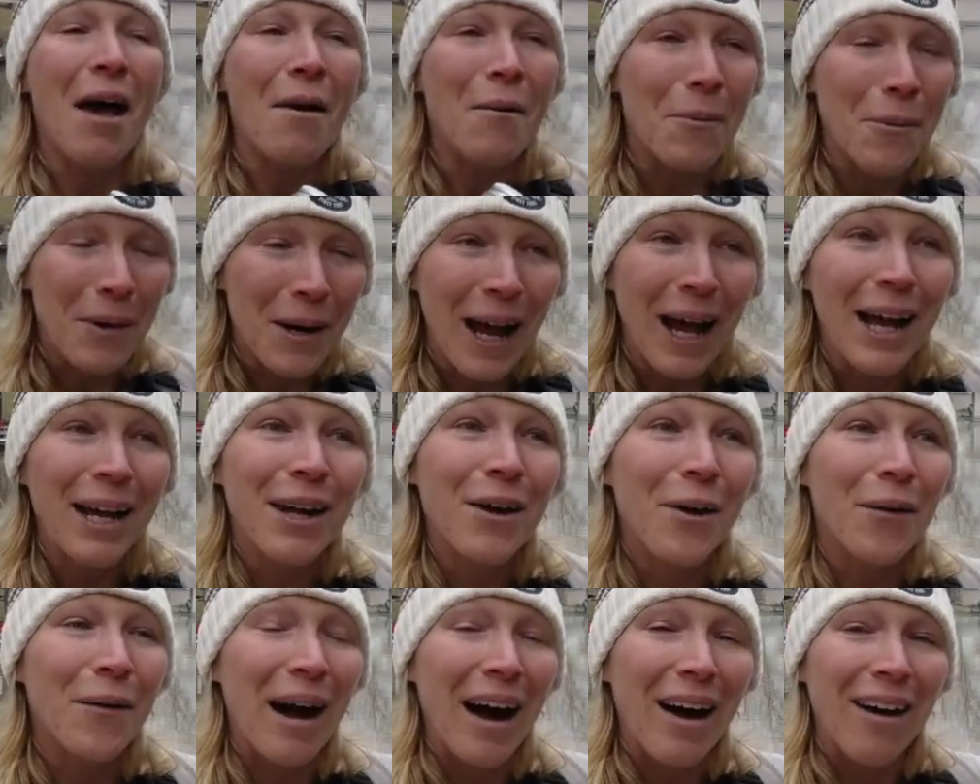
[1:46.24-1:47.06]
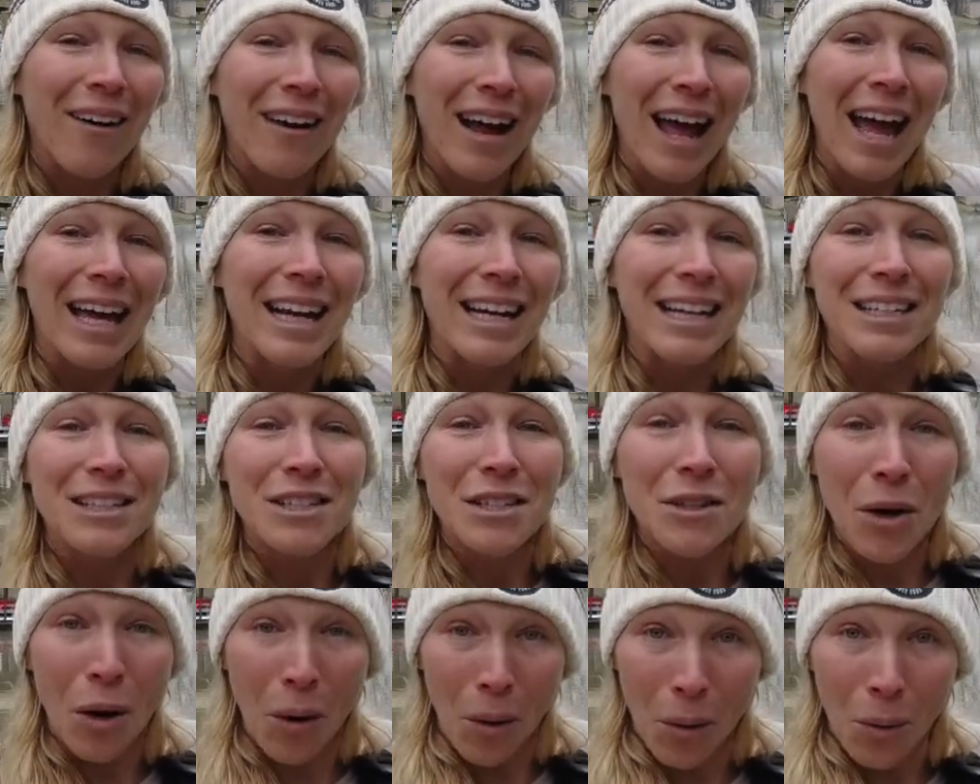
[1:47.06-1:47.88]
When I go out and it's
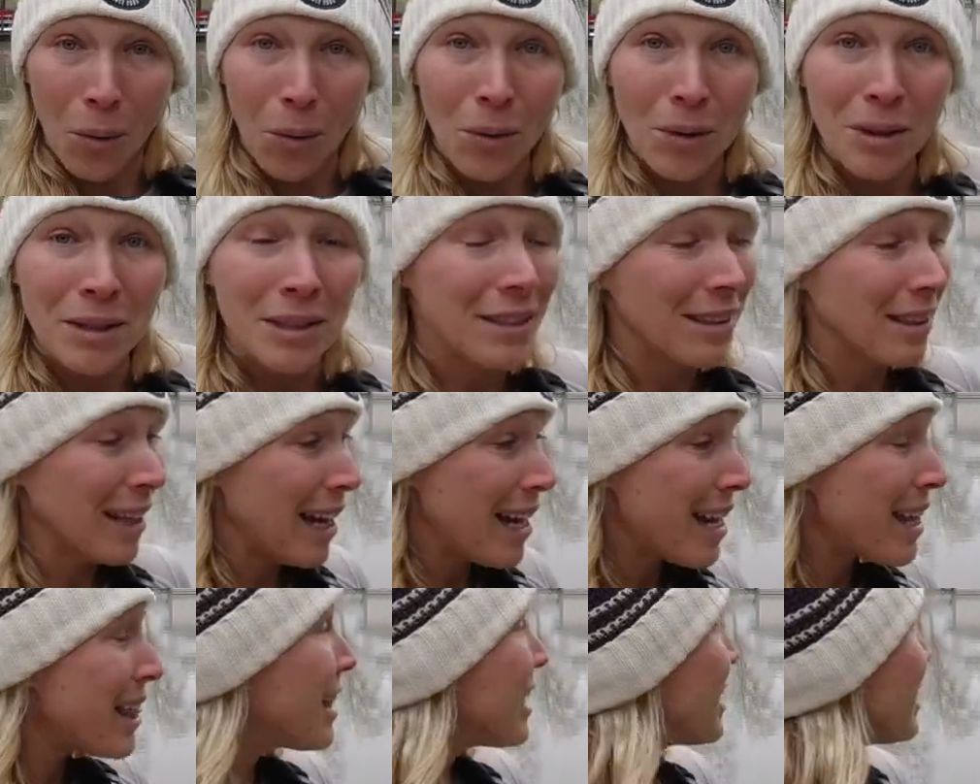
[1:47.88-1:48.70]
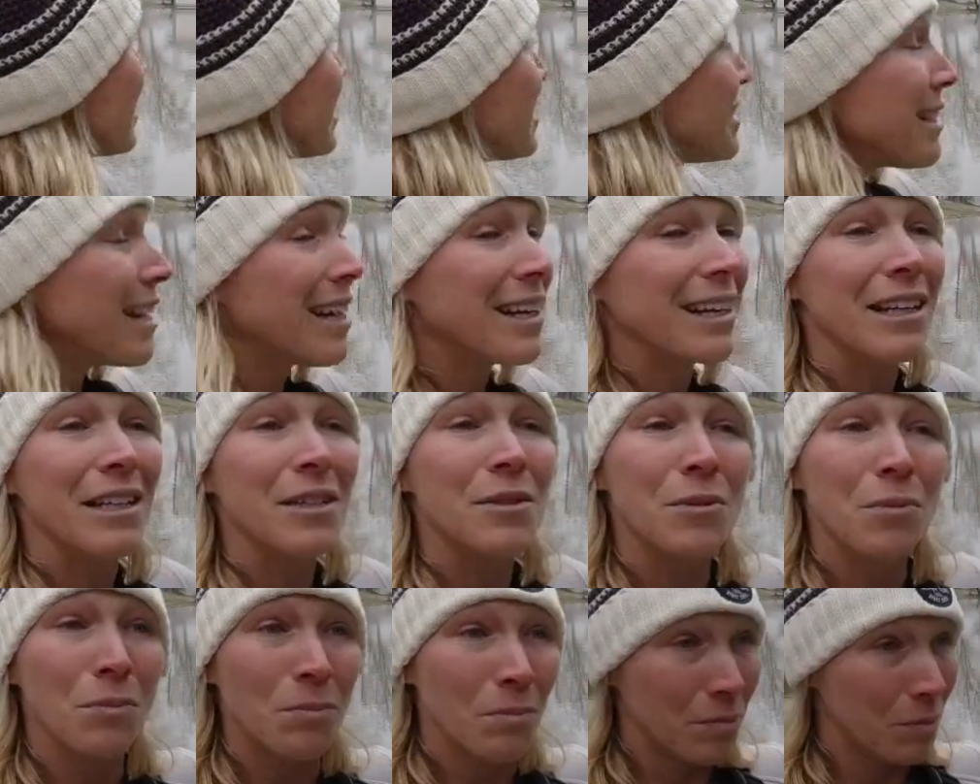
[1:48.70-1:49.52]
cold like this and
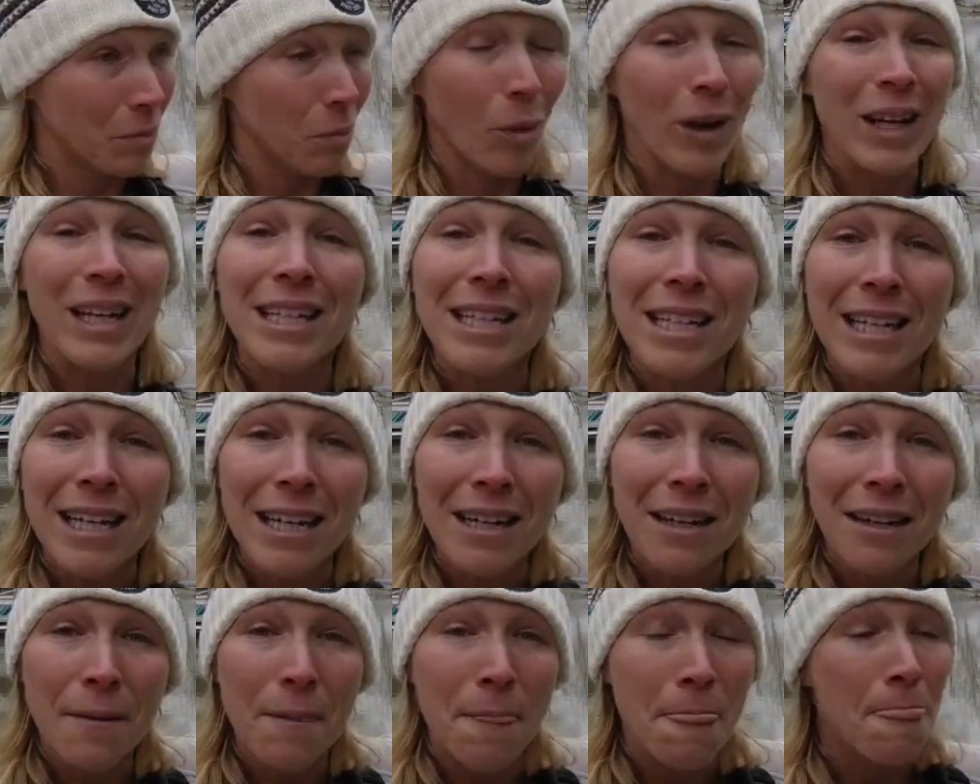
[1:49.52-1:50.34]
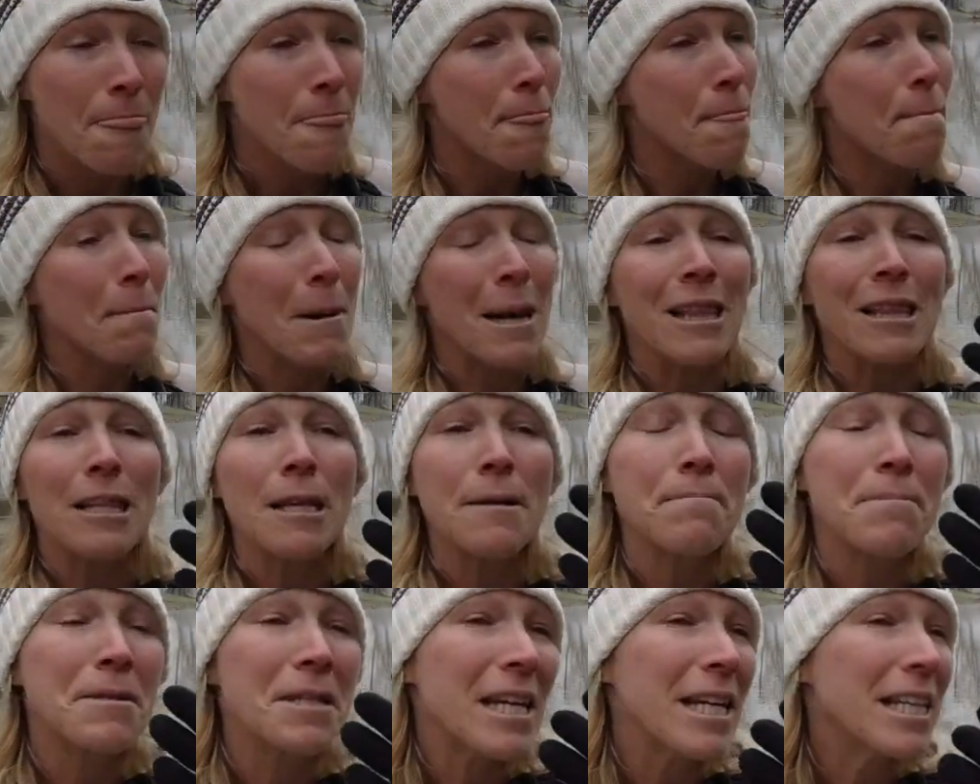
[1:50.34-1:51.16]
it's windy, my
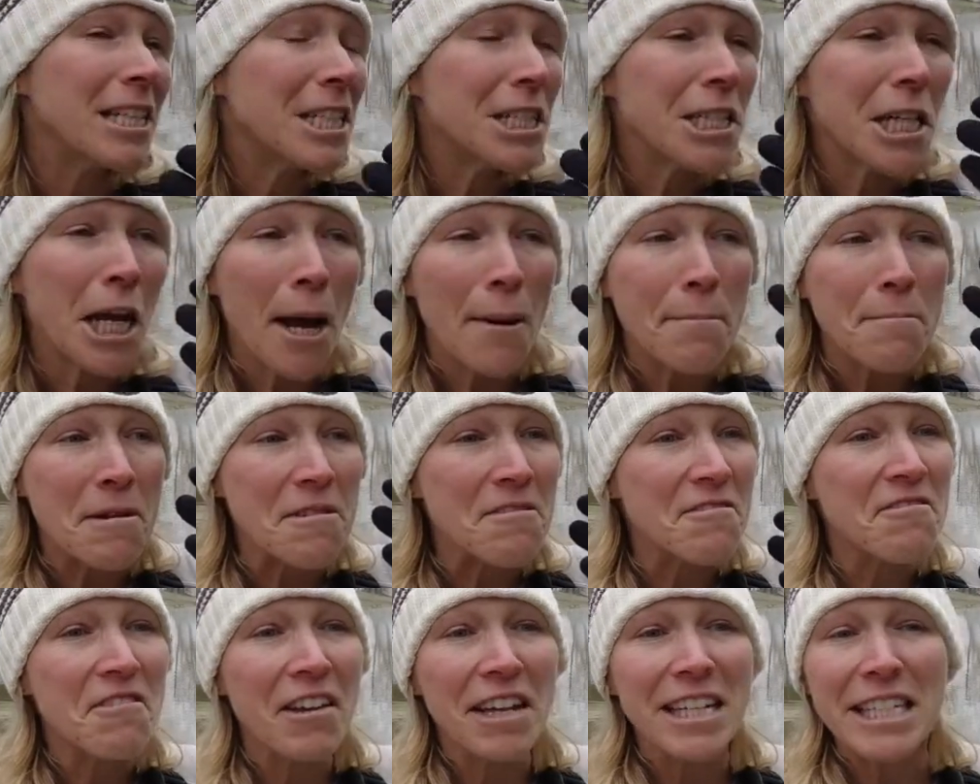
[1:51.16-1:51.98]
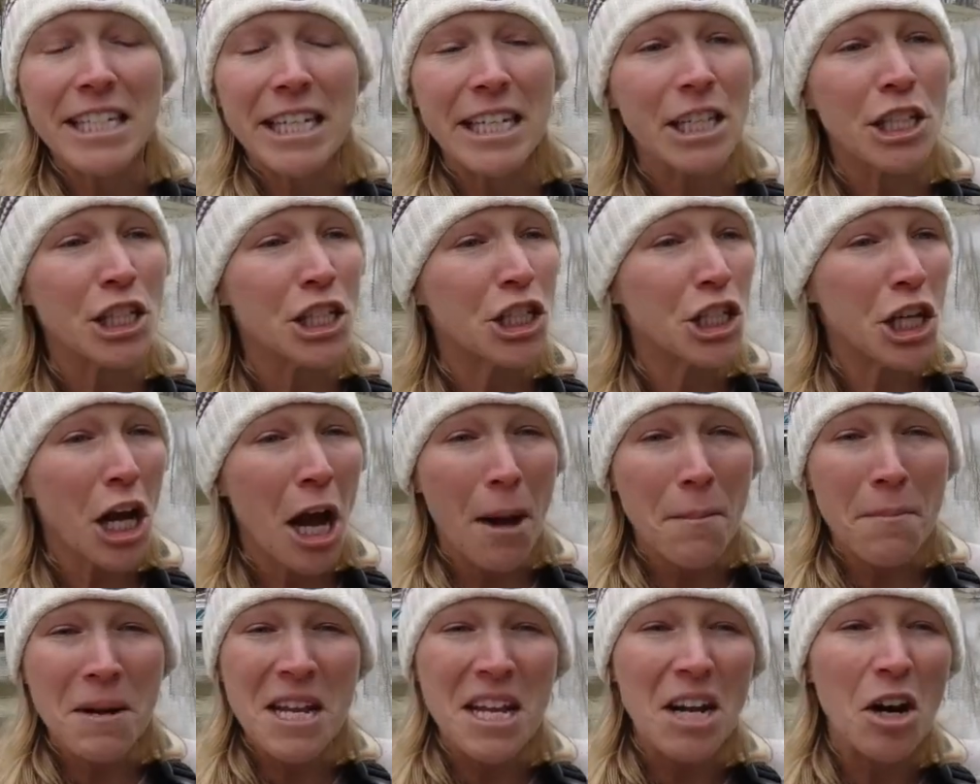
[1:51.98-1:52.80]
lips get chapped, my face gets
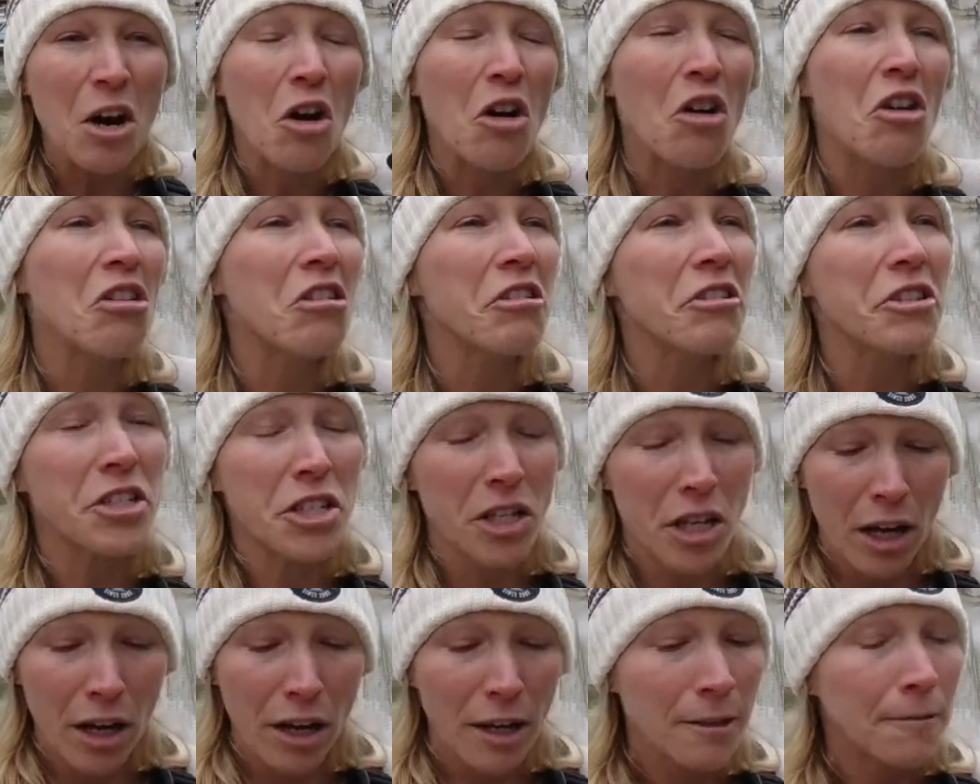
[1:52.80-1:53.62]
chapped, it hurts.